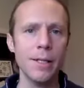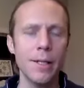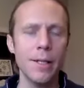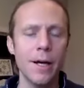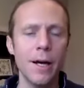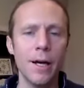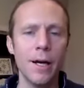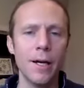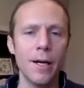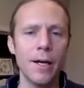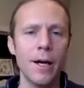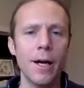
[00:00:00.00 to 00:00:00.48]

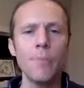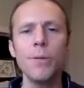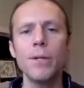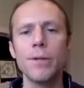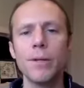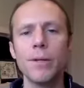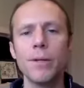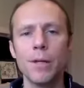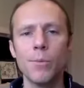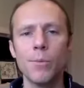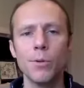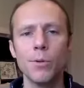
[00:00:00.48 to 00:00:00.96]
I've been
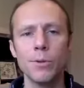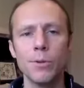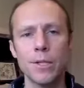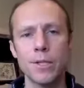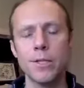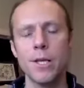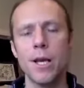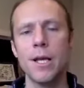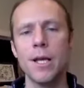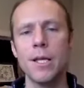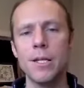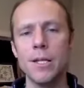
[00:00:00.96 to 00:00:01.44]
thinking about this
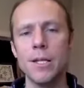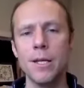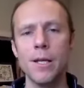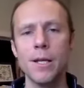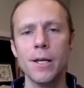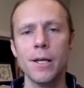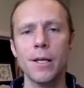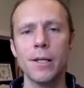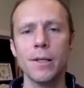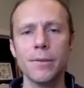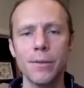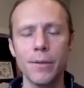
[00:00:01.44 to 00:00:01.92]

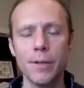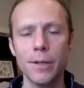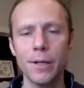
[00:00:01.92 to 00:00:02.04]
idea